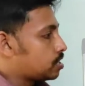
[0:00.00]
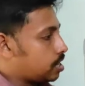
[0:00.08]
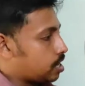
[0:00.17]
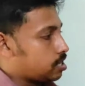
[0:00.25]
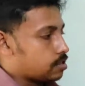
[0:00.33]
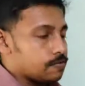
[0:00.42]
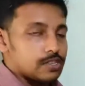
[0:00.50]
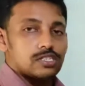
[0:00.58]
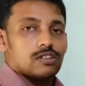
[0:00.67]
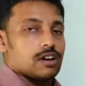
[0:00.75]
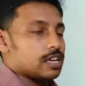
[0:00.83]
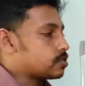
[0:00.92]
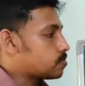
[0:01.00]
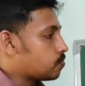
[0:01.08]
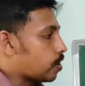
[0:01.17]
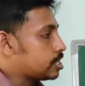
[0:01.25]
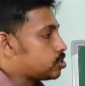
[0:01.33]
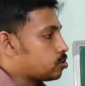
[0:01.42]
They are otherwise known as
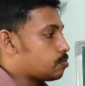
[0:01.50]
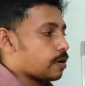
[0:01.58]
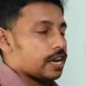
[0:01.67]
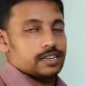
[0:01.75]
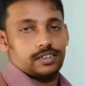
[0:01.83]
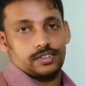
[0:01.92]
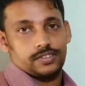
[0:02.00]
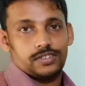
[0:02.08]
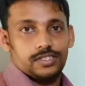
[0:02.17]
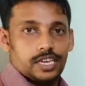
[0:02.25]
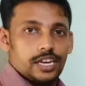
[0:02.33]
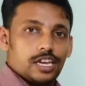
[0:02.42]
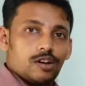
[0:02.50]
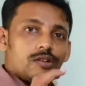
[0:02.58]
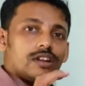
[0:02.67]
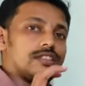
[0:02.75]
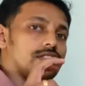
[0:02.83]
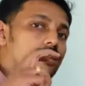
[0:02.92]
phytoplanktons. They are
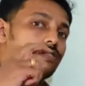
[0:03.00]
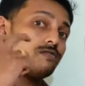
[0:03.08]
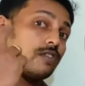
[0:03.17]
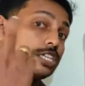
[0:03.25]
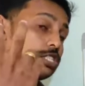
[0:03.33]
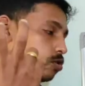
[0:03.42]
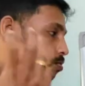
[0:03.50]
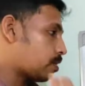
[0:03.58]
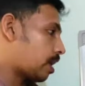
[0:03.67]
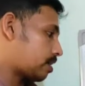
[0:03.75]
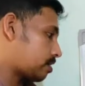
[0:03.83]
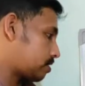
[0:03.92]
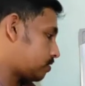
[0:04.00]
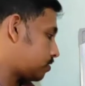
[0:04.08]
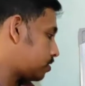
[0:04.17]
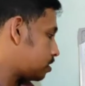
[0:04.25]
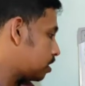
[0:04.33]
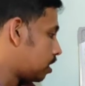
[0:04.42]
included in the
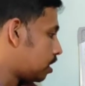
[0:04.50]
phytoplanktons.